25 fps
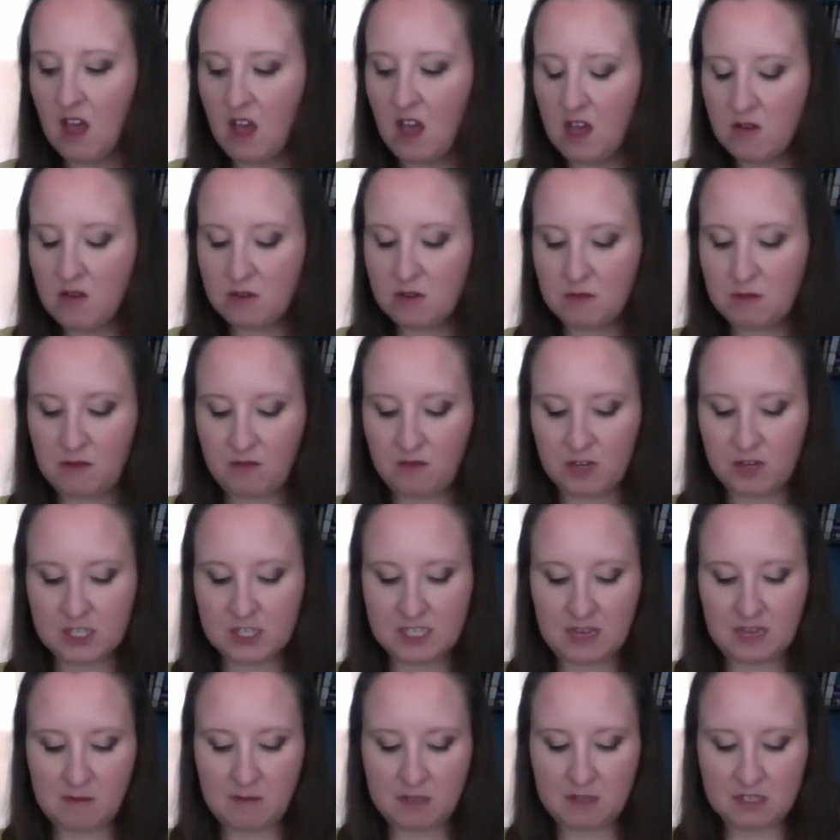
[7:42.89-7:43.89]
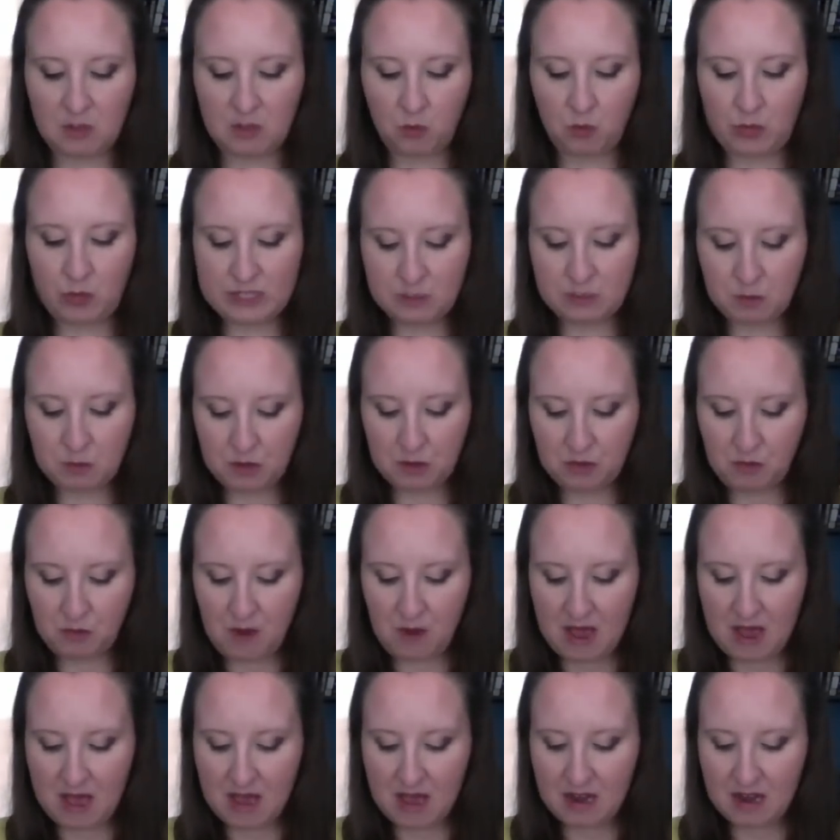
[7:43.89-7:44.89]
It was my first time using whisper
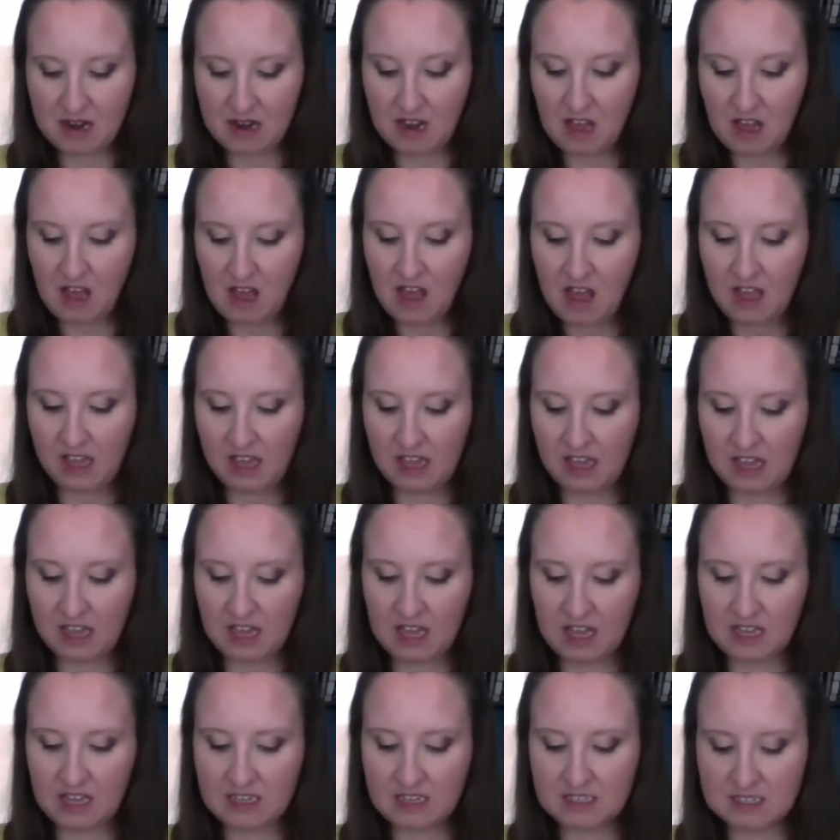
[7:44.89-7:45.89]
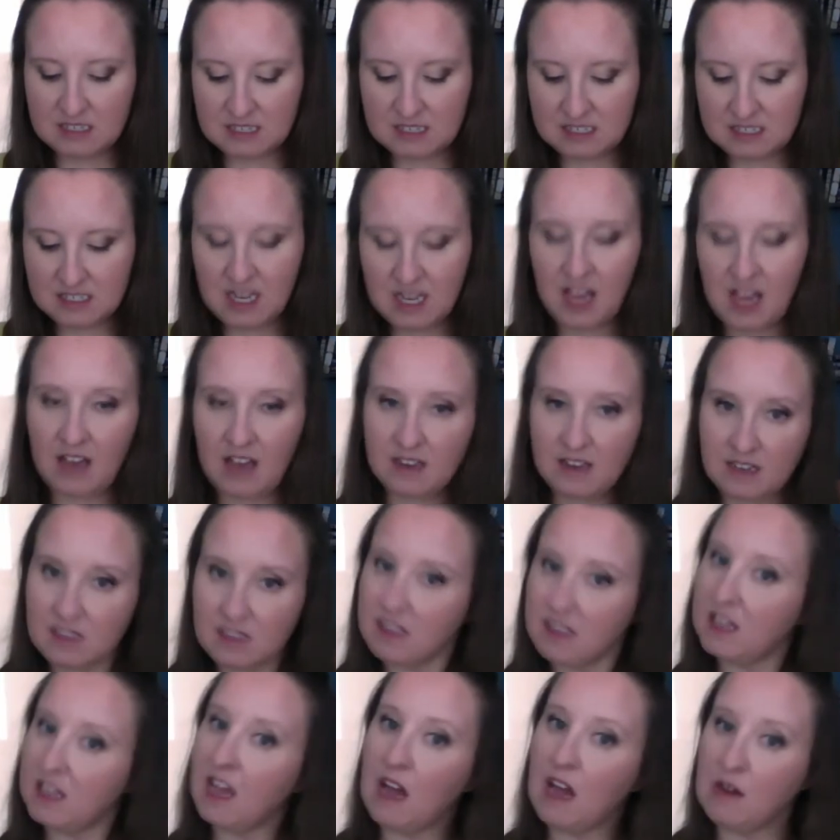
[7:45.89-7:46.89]
thread, and
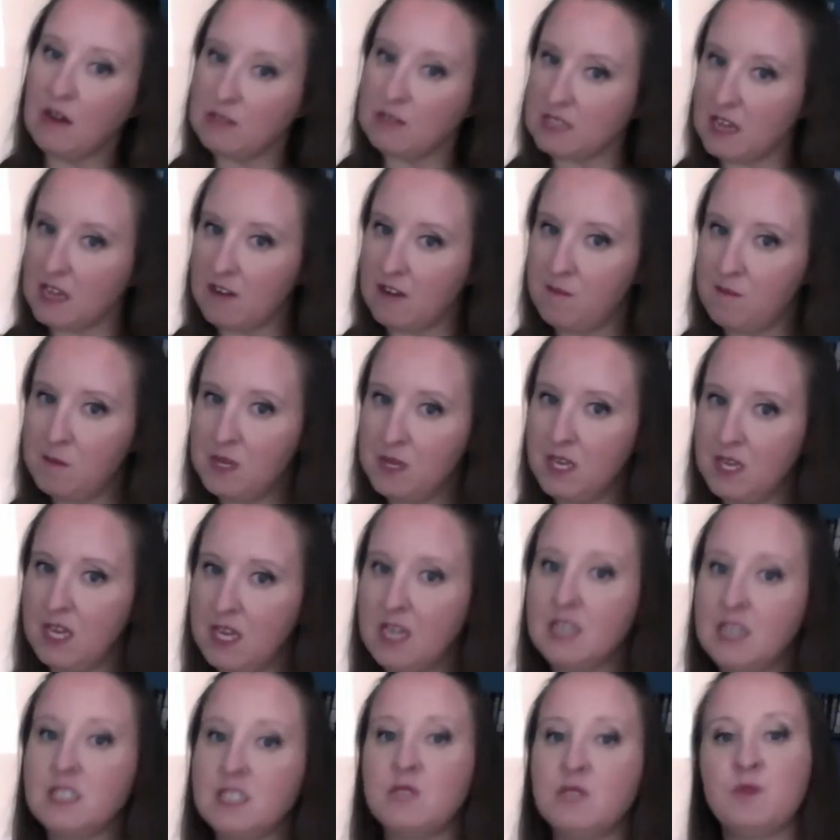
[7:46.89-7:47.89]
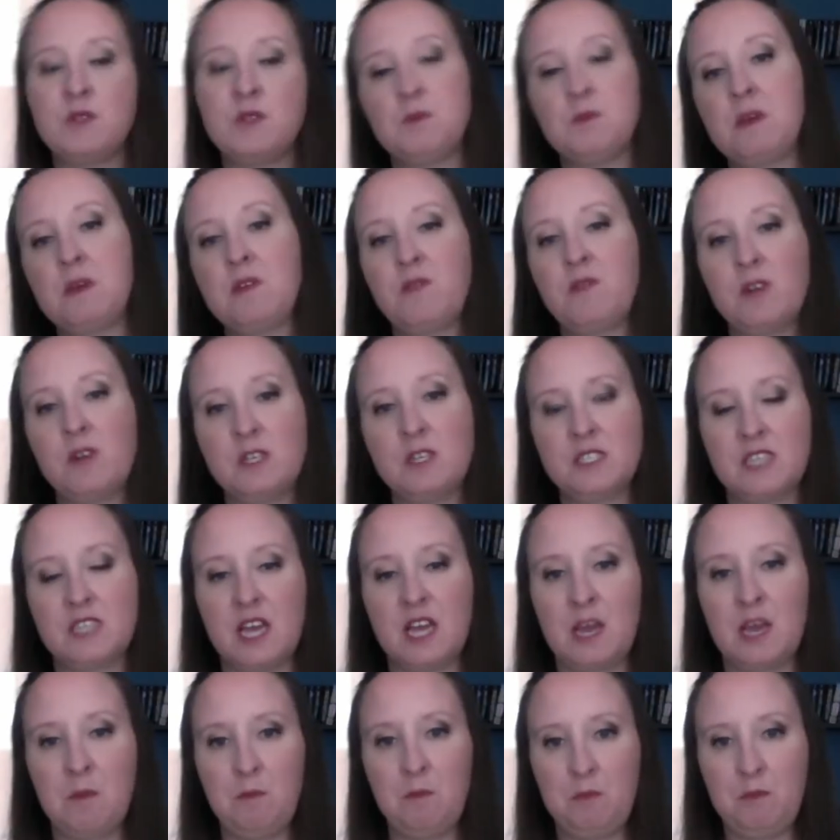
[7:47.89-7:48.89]
technically outside of Mill Hills it was my first
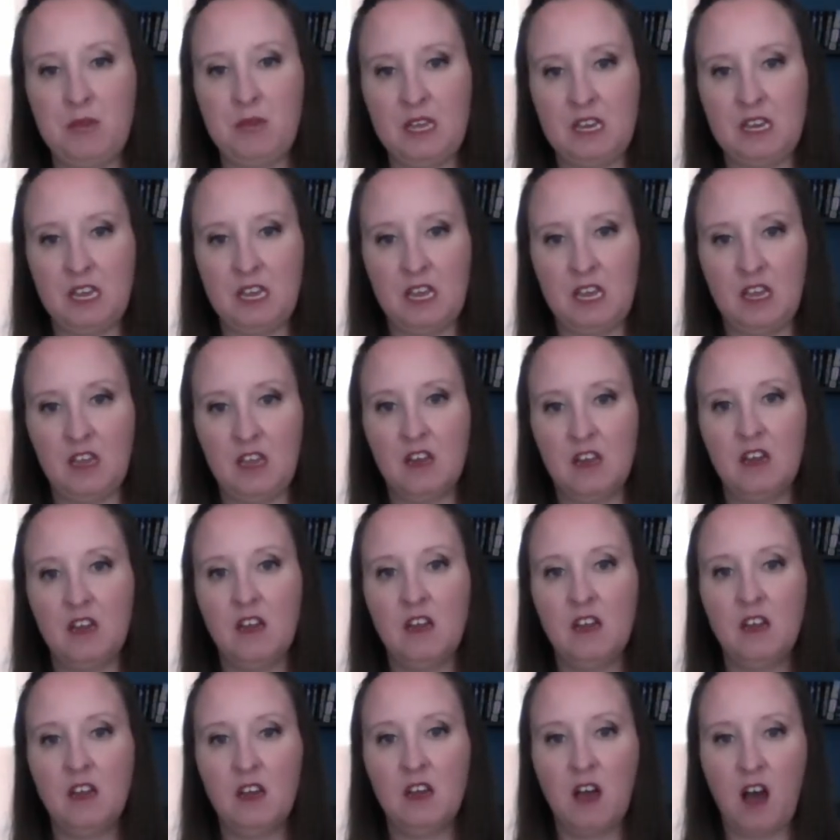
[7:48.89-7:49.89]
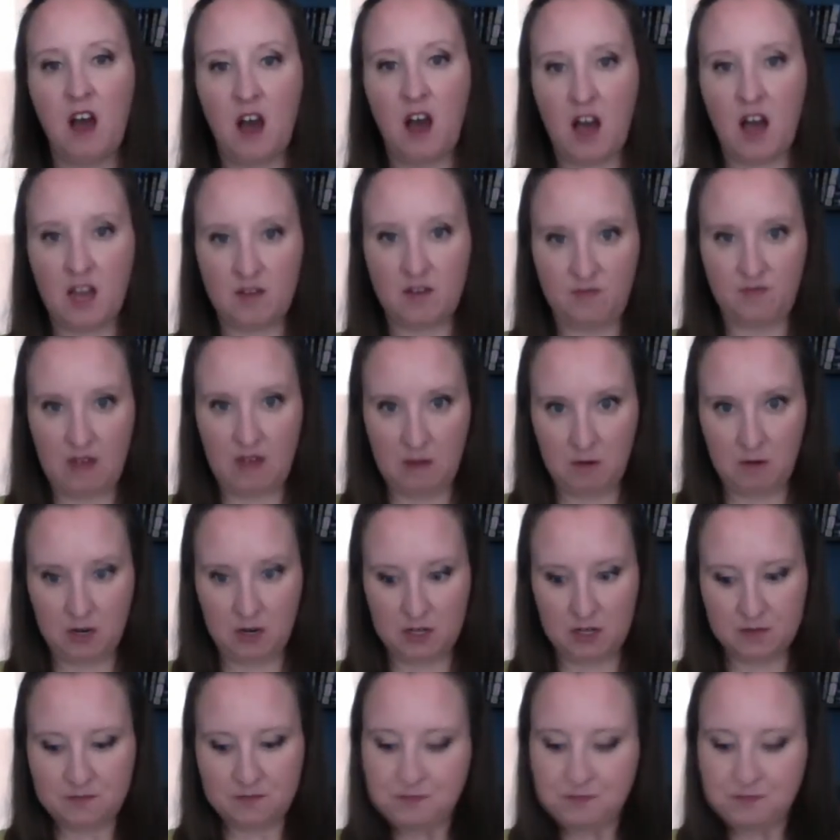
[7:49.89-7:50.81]
time beading on fabric.